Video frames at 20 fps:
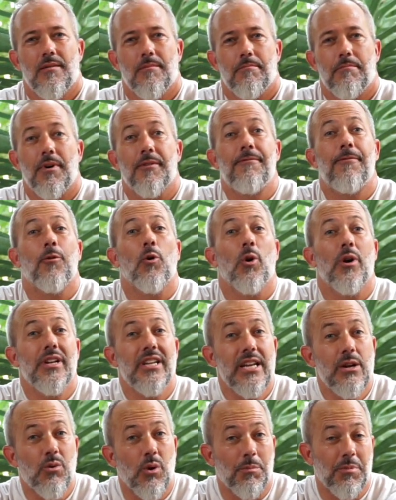before a
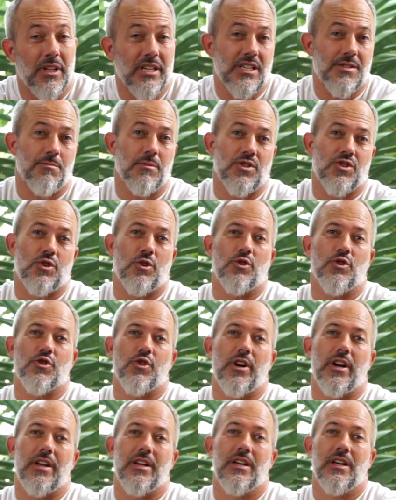knee replacement
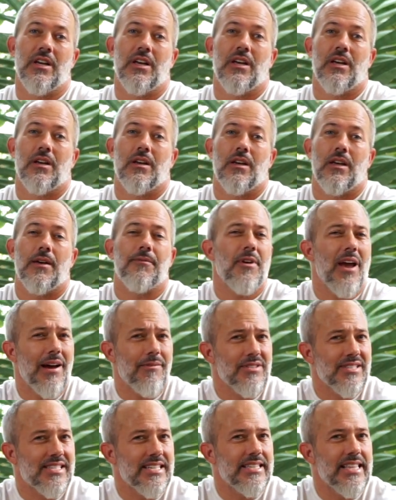surgery. If you
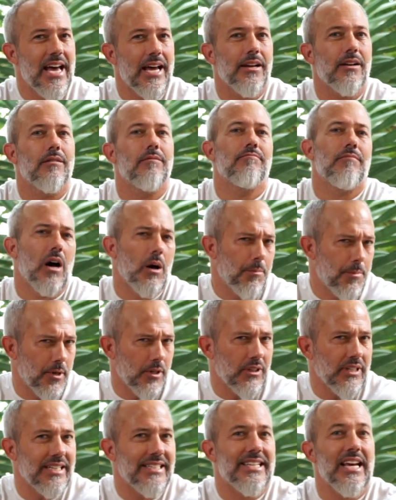haven't seen that, I'll put
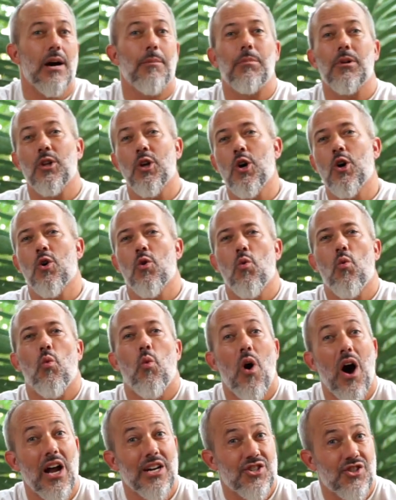a link down below.
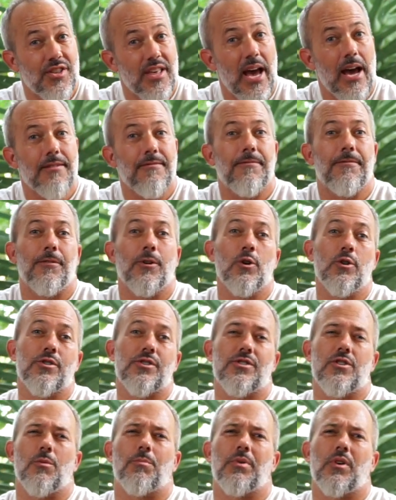Watch that
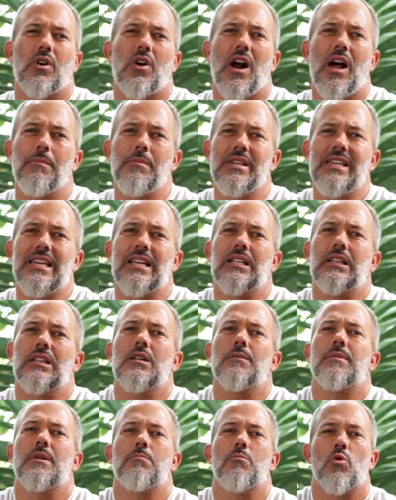first. You'll probably get a
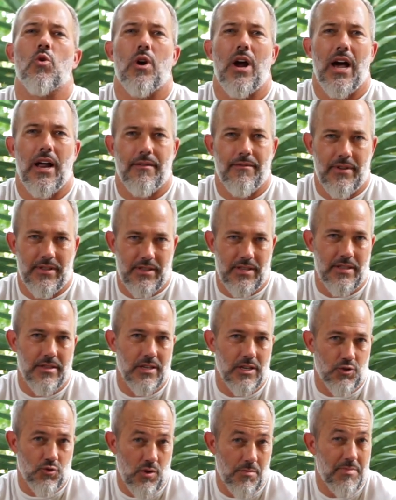little bit more out of it than
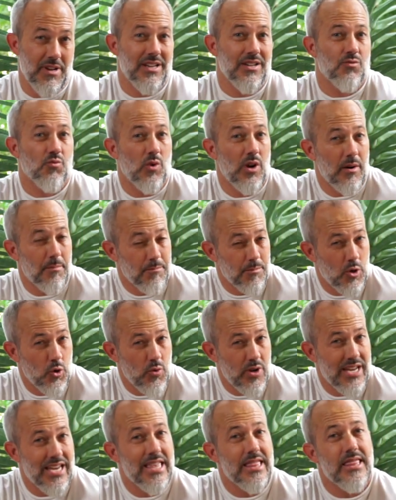this one because what I'm
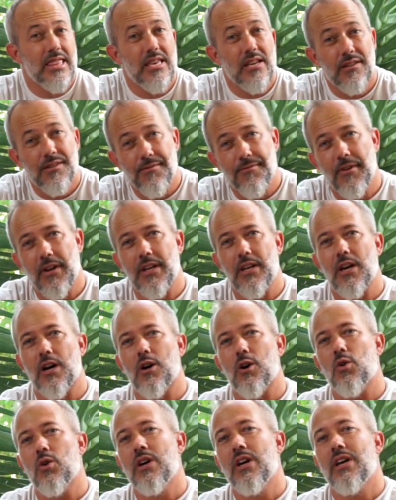doing in this
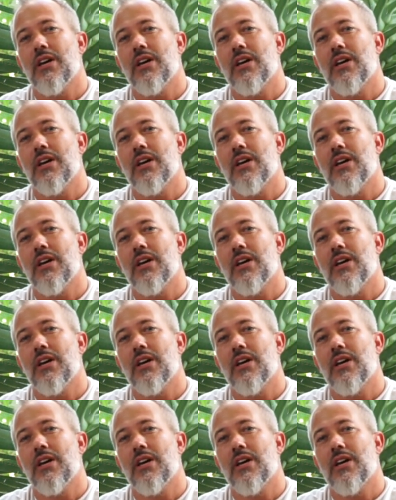video